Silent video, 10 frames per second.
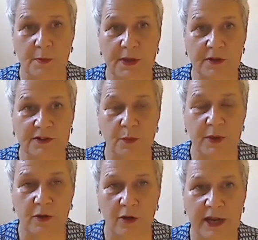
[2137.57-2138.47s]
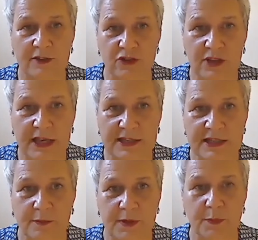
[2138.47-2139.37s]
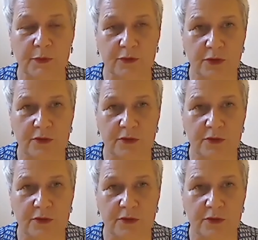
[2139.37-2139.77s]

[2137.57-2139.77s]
because we're not actually getting people through the